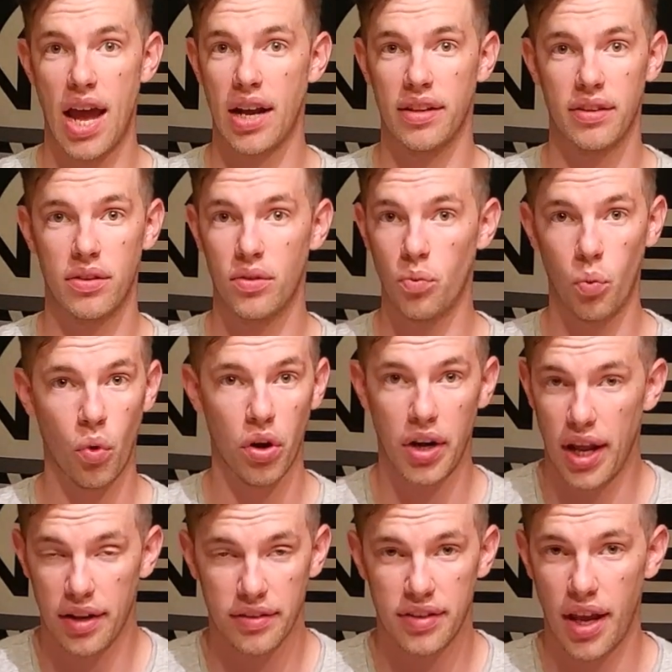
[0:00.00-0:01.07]
out of 1
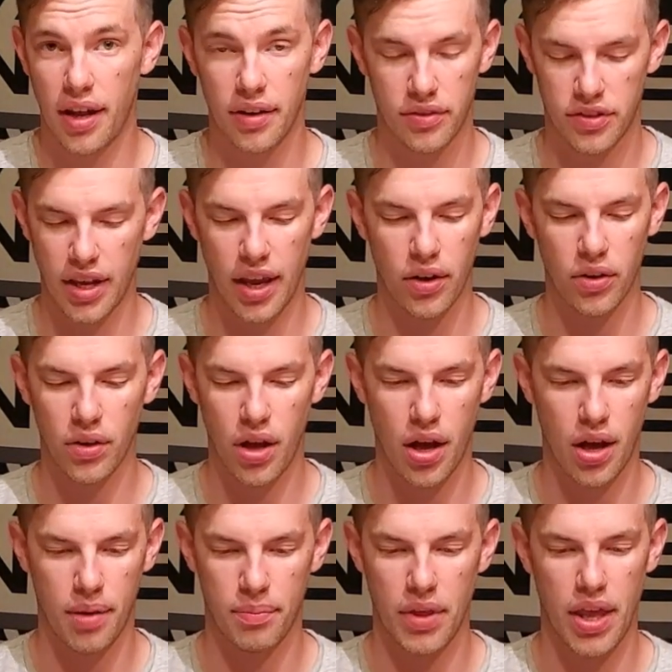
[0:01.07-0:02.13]
out of 10 scale.